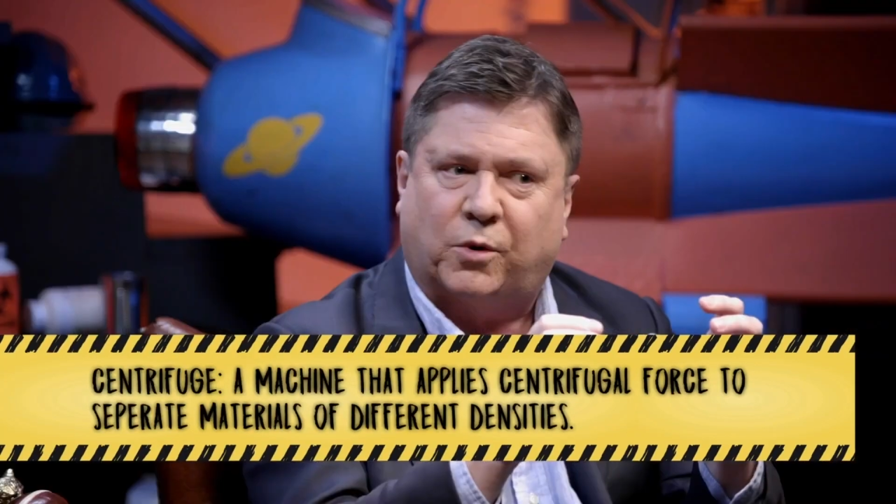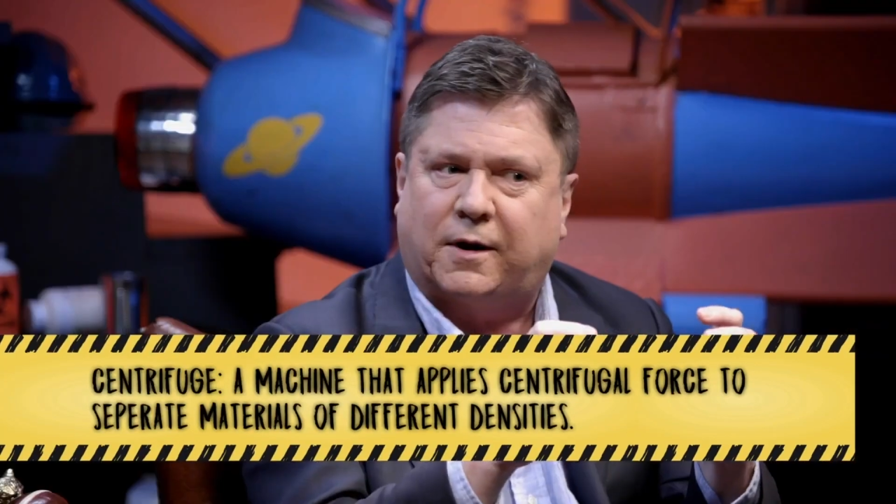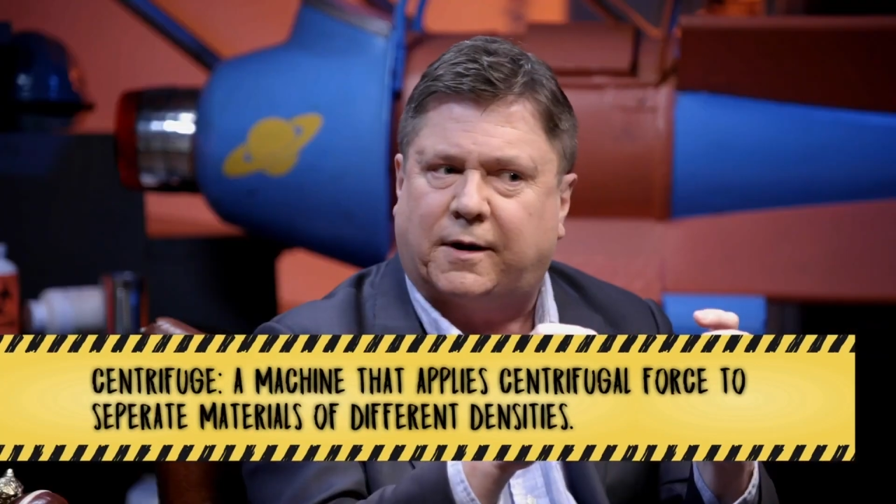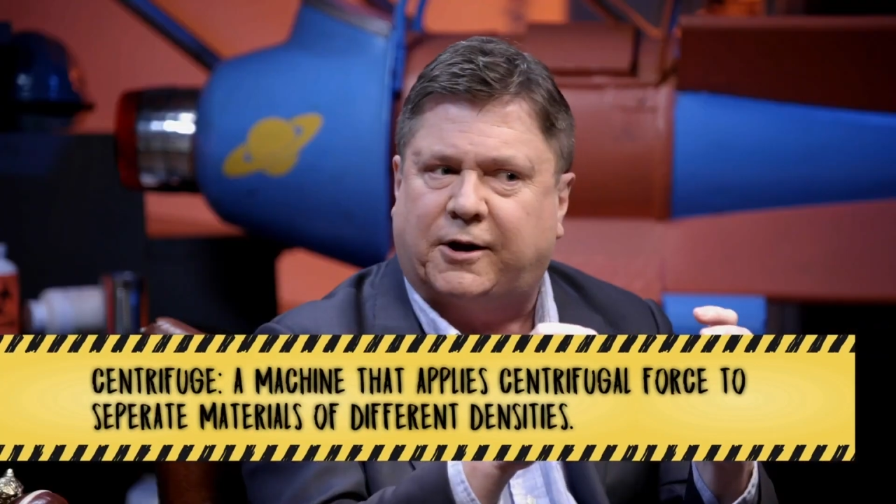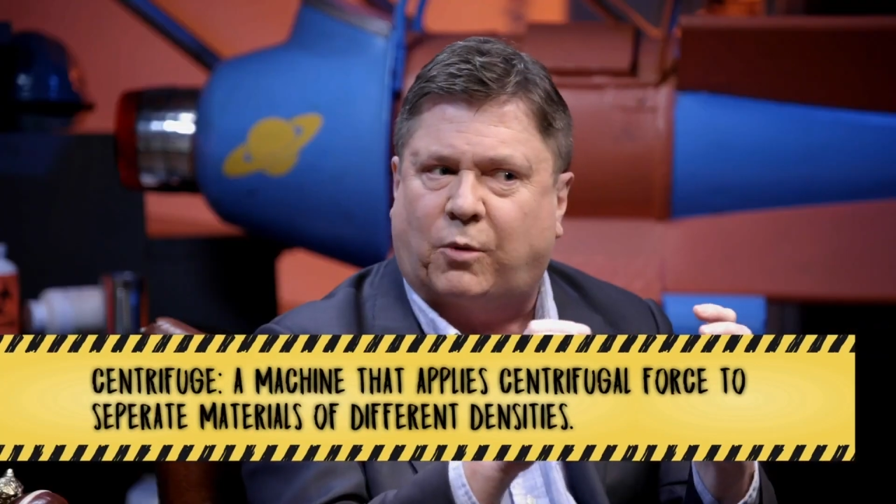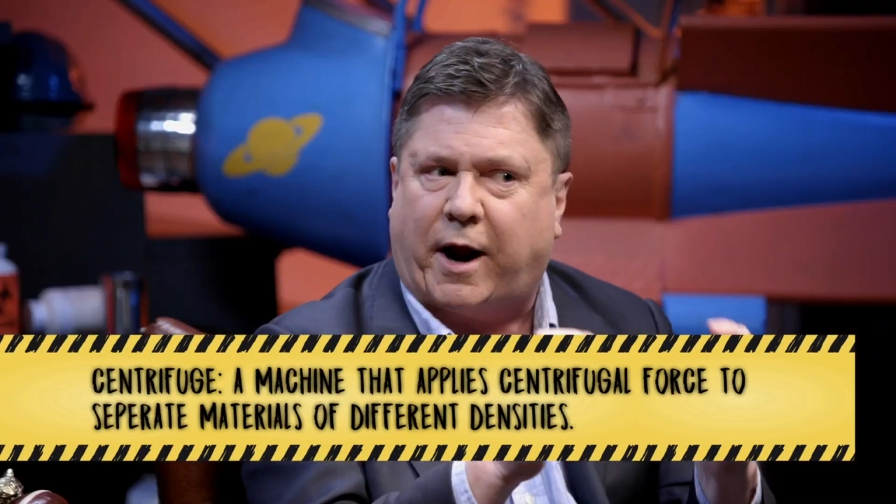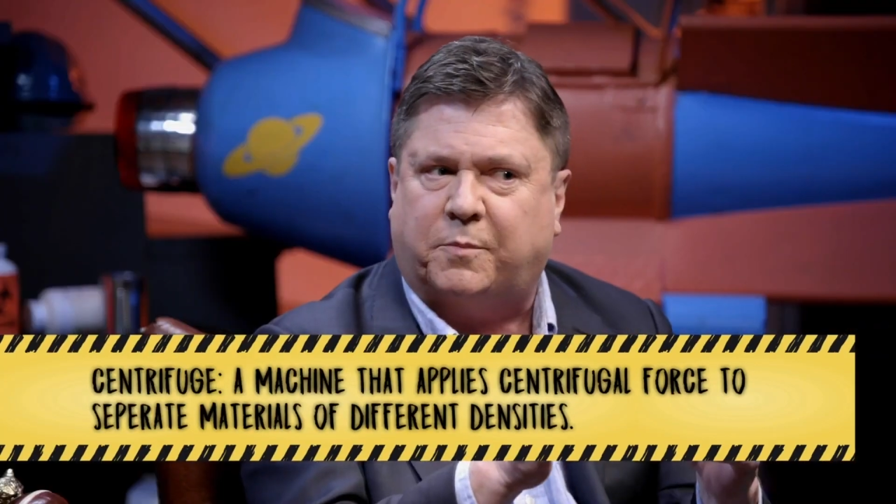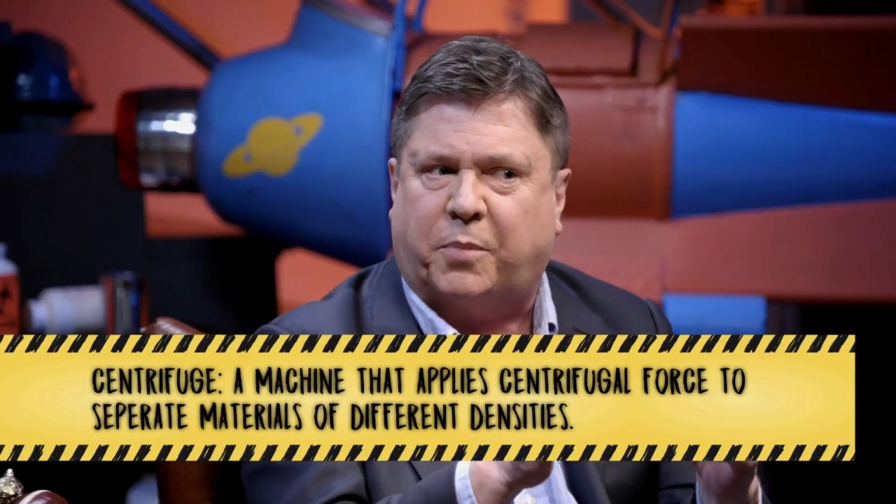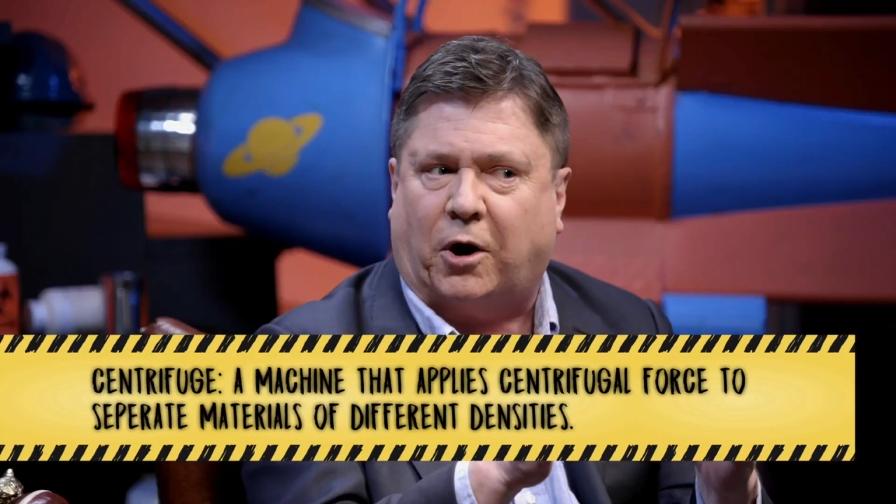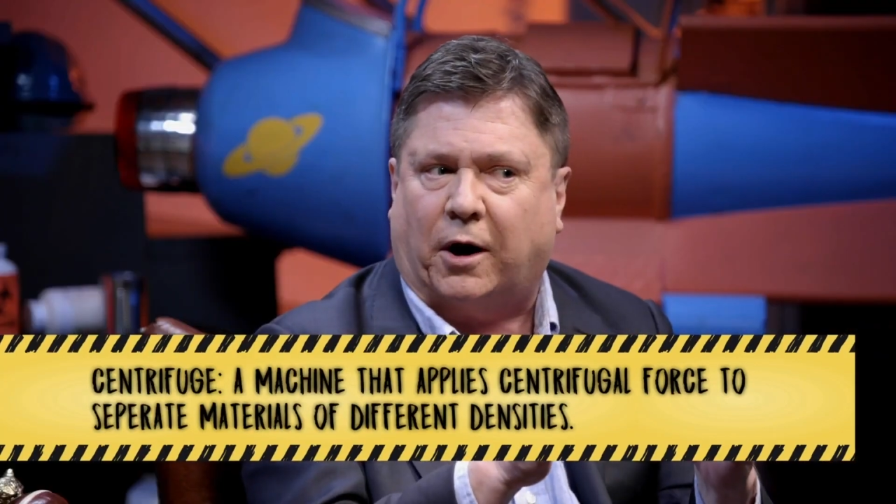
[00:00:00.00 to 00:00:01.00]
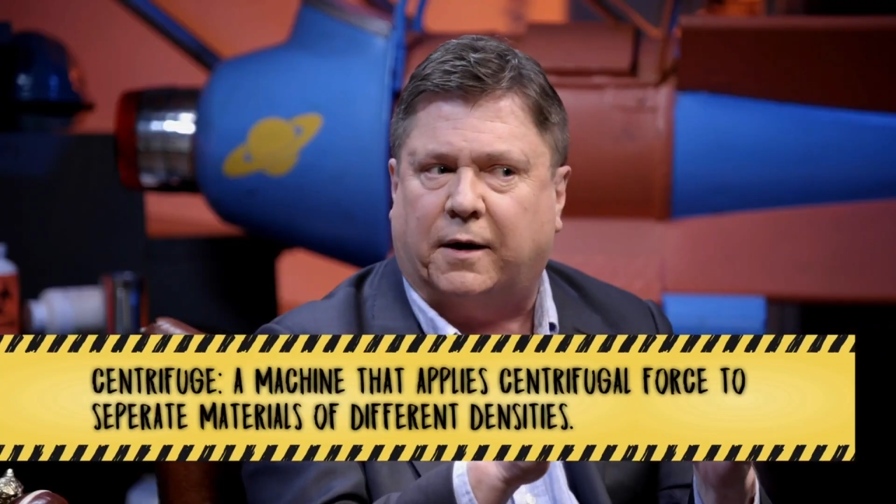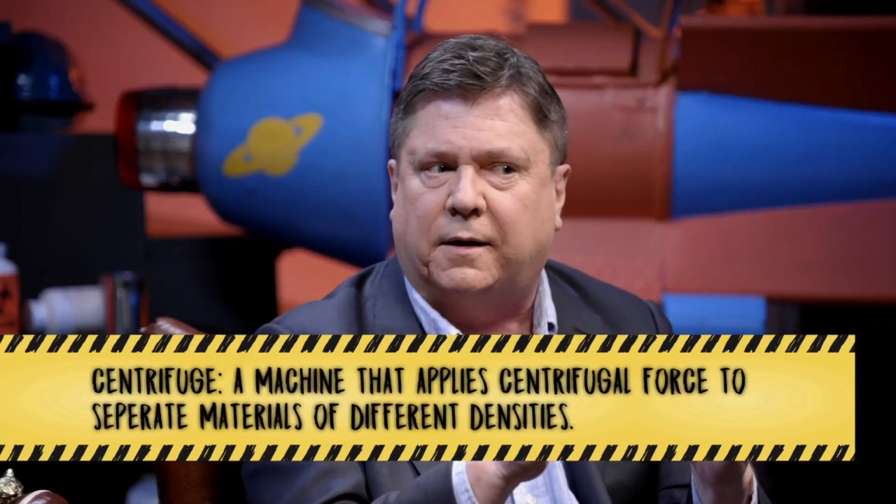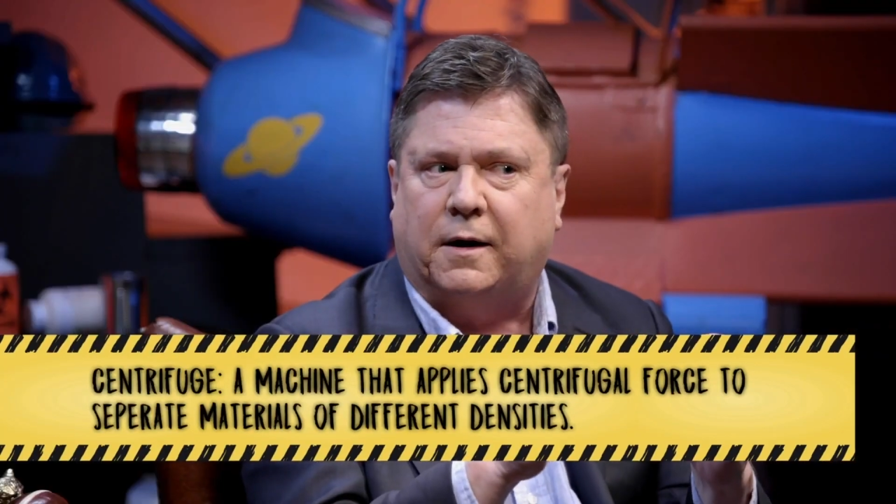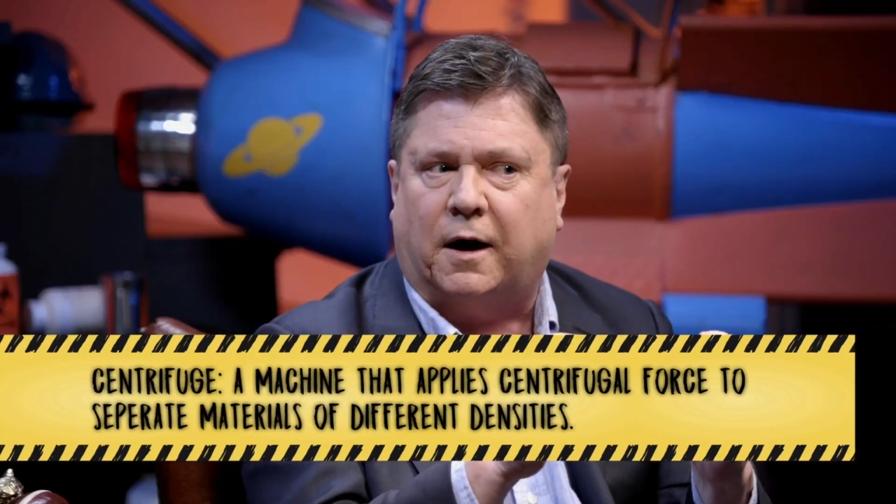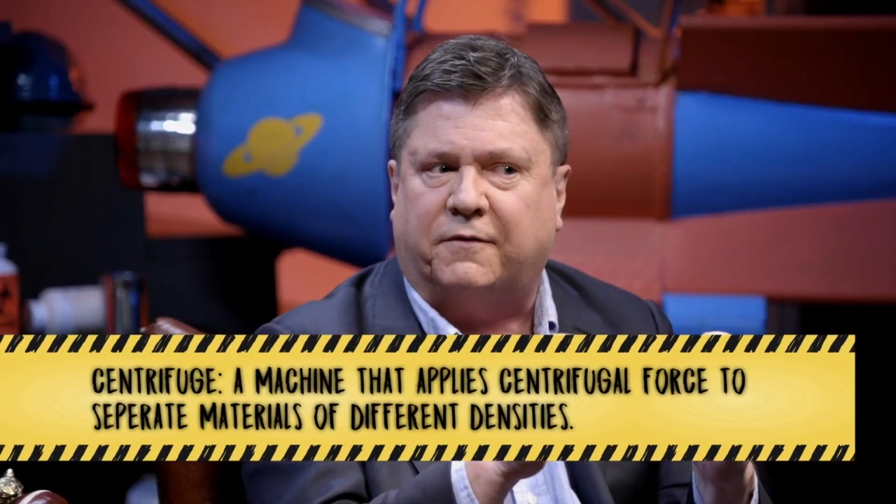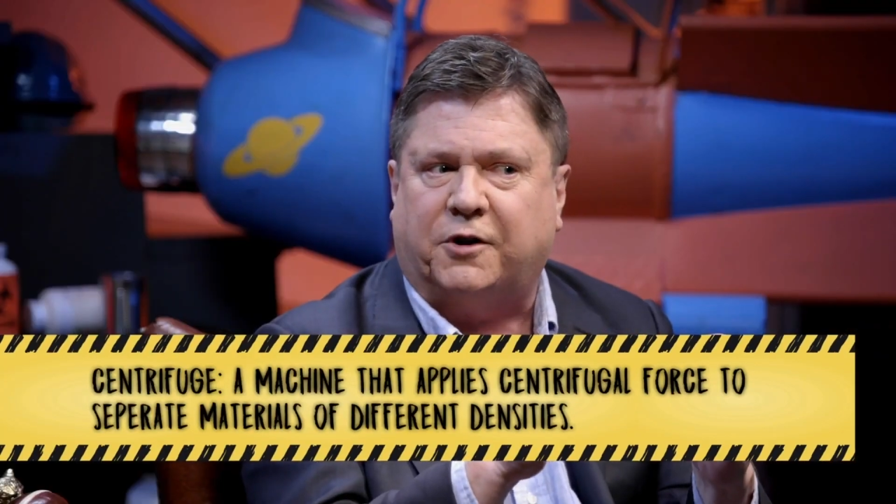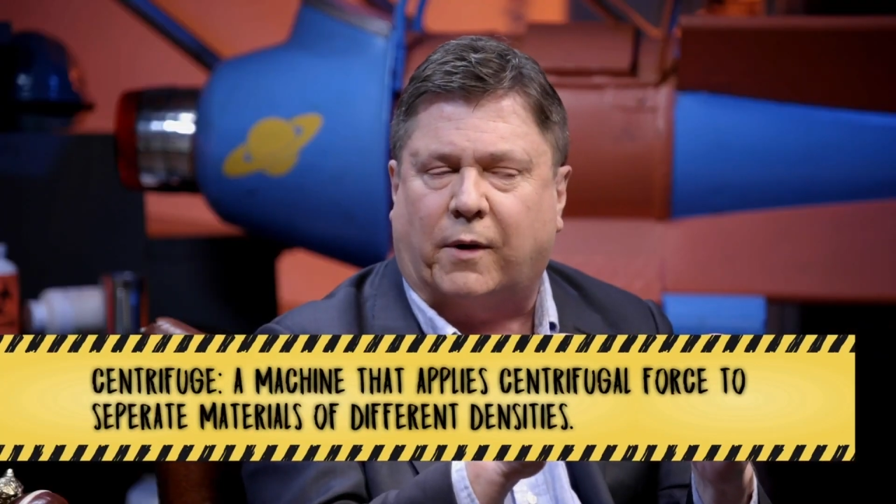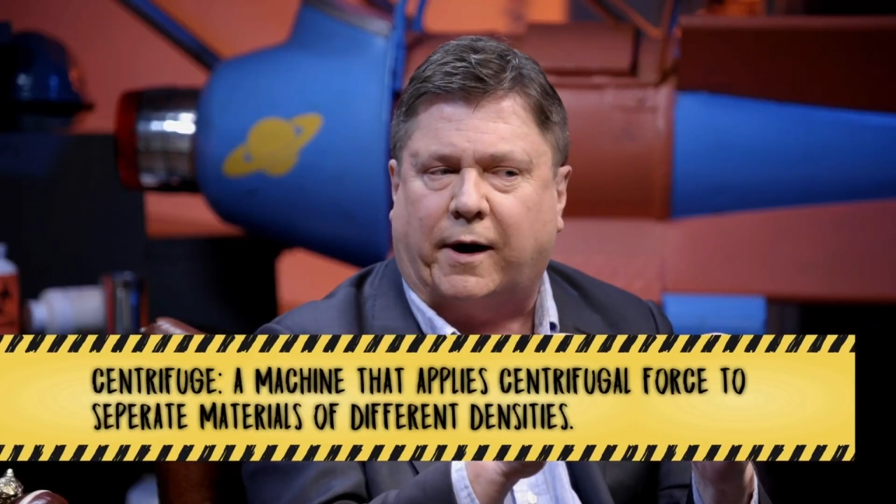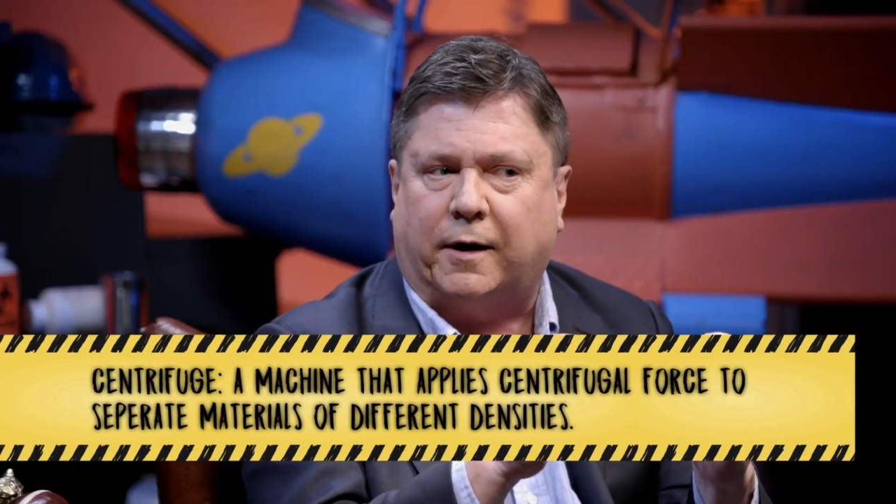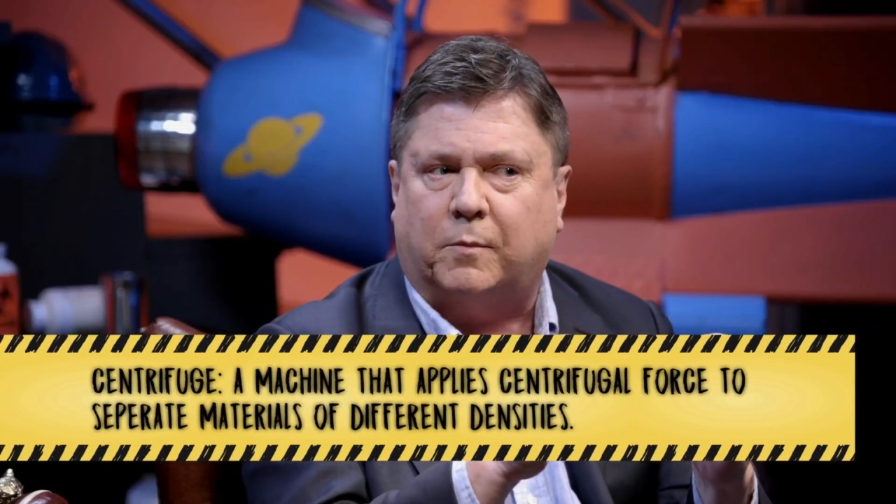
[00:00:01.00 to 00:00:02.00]
really great part of
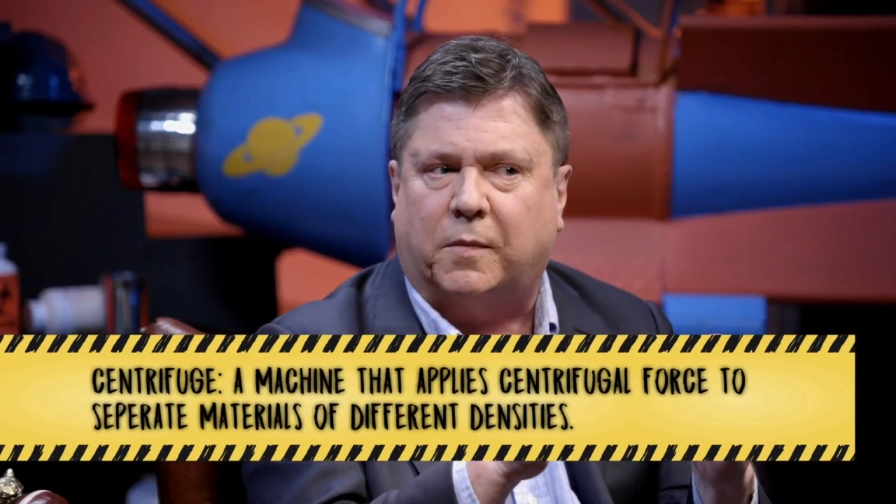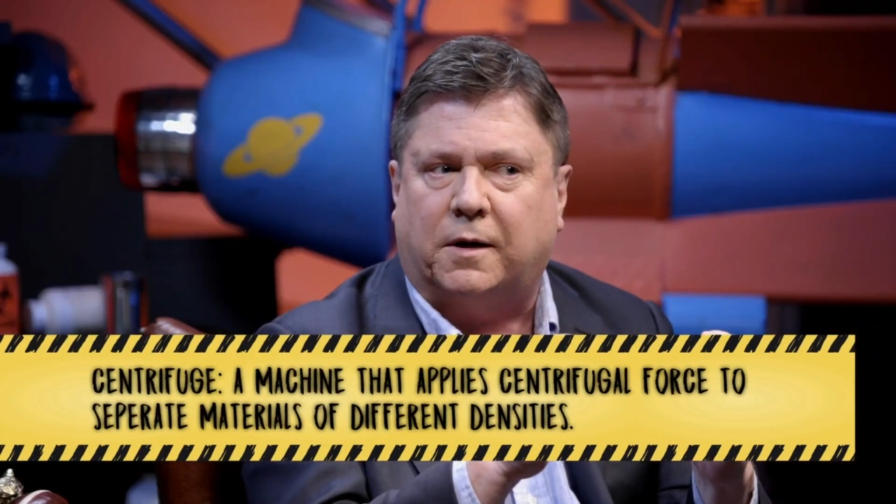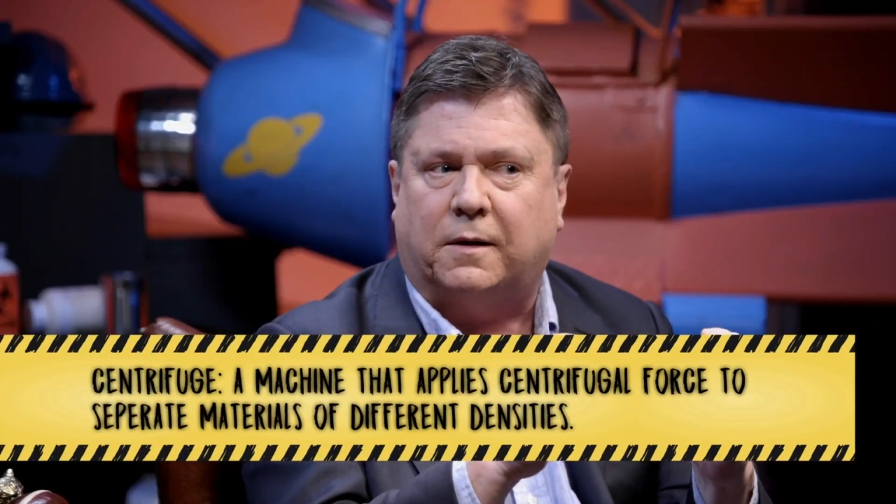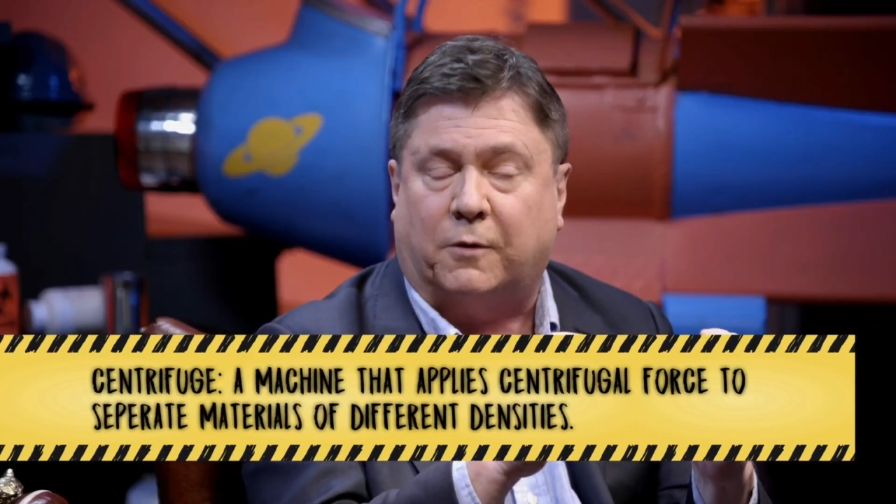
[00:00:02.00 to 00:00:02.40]
uranium,